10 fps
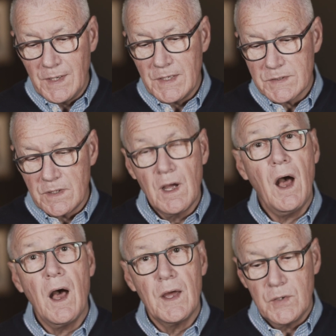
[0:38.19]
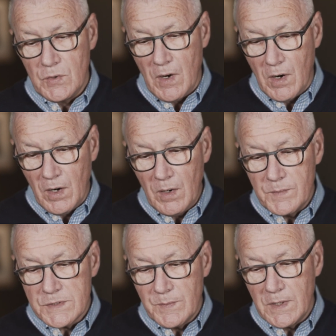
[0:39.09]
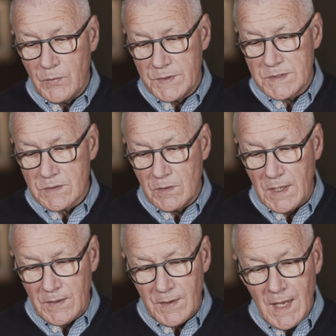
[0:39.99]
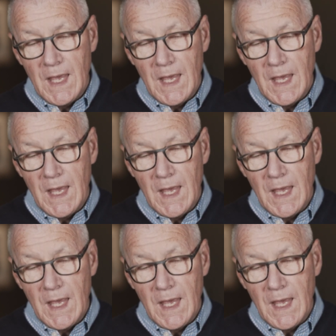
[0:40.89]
"It is God who arms me with strength